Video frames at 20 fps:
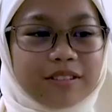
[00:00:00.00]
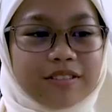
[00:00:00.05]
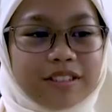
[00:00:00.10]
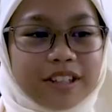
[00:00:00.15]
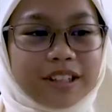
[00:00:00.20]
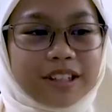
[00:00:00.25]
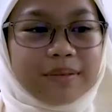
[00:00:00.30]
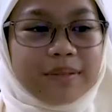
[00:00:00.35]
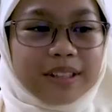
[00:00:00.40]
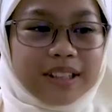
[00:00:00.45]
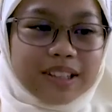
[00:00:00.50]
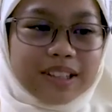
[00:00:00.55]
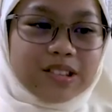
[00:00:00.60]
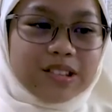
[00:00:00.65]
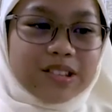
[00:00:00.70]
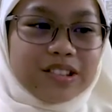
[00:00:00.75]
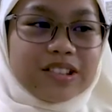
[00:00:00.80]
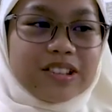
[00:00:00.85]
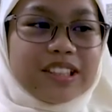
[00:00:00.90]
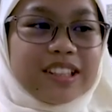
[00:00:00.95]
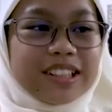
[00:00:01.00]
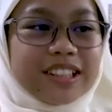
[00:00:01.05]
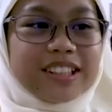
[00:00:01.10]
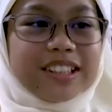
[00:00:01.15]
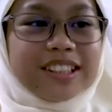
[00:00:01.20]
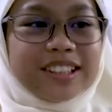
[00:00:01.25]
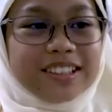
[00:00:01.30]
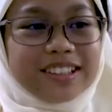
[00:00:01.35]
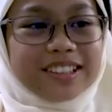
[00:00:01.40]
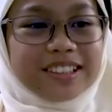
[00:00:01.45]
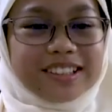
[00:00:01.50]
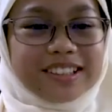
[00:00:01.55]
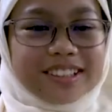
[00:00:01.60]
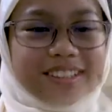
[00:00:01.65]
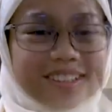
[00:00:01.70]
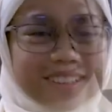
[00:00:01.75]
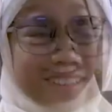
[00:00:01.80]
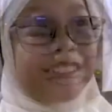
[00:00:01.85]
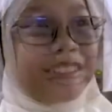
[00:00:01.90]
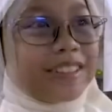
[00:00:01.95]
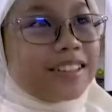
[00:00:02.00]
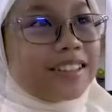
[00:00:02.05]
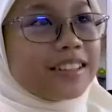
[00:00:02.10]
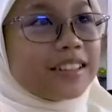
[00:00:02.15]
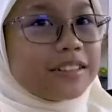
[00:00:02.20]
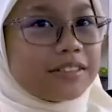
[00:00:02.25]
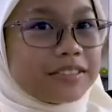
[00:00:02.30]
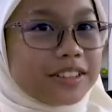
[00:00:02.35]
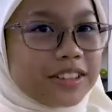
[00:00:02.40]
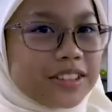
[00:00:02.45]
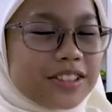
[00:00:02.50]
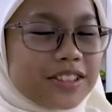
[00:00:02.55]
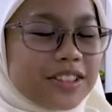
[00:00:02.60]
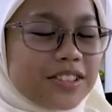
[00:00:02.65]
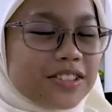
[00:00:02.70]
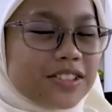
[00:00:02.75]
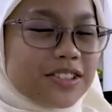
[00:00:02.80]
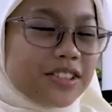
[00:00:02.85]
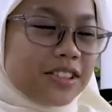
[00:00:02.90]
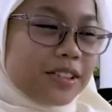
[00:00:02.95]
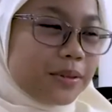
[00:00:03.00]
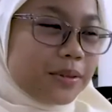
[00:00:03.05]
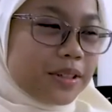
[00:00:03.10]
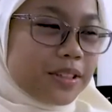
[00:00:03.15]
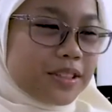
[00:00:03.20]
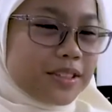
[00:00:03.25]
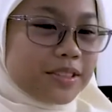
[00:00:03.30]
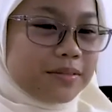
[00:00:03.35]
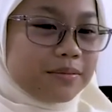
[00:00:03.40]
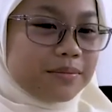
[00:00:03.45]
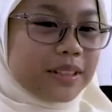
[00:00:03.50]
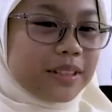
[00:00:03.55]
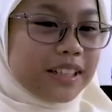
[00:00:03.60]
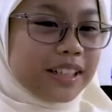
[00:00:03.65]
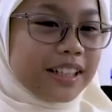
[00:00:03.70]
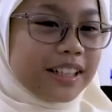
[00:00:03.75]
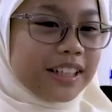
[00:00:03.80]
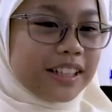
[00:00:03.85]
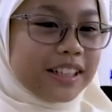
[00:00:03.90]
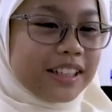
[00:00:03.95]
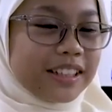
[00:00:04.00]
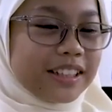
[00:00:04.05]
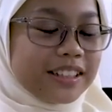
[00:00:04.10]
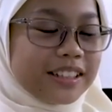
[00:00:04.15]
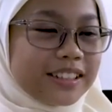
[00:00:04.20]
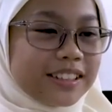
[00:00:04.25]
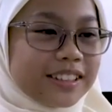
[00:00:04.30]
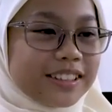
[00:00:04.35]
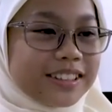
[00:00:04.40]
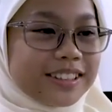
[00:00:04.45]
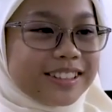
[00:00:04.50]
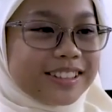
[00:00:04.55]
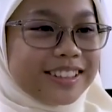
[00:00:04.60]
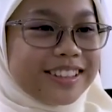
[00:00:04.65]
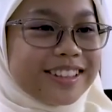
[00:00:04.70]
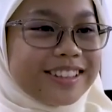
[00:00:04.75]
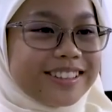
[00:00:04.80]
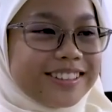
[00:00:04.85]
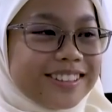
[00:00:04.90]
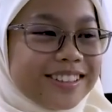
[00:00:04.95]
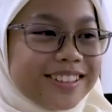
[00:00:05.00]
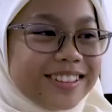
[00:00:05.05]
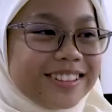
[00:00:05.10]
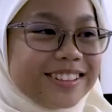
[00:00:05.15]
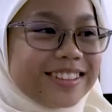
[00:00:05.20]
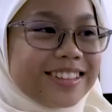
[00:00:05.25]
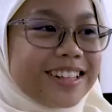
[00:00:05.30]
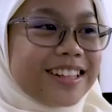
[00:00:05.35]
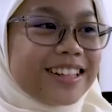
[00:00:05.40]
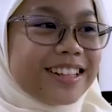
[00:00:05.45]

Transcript: recommended to go here. Ever since year 1 sampai year 6,